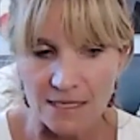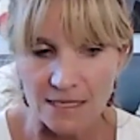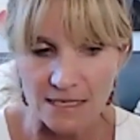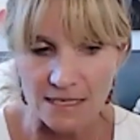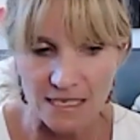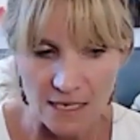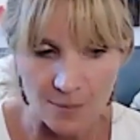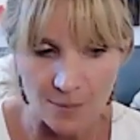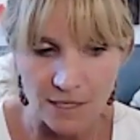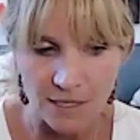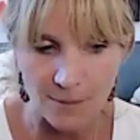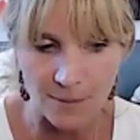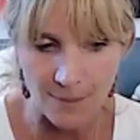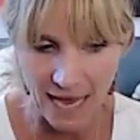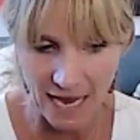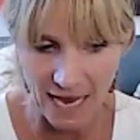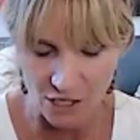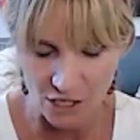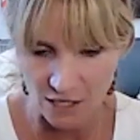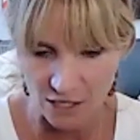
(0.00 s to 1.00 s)
deeply
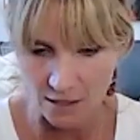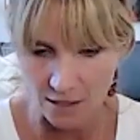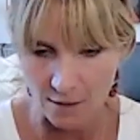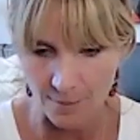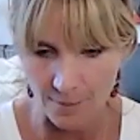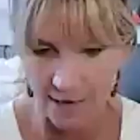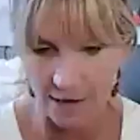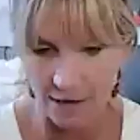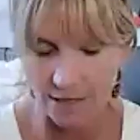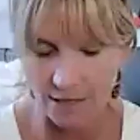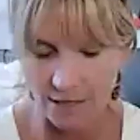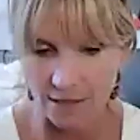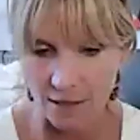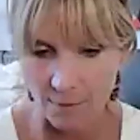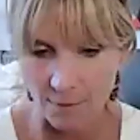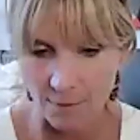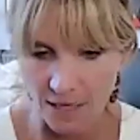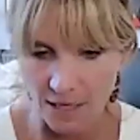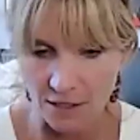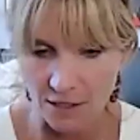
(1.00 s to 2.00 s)
passionate about and
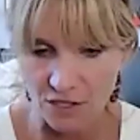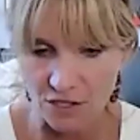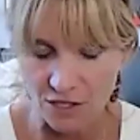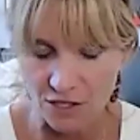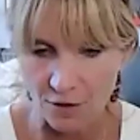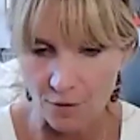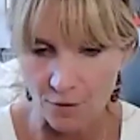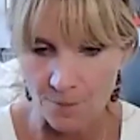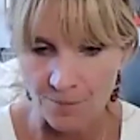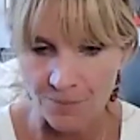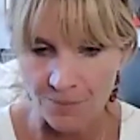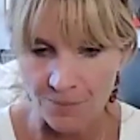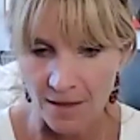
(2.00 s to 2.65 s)
committed to,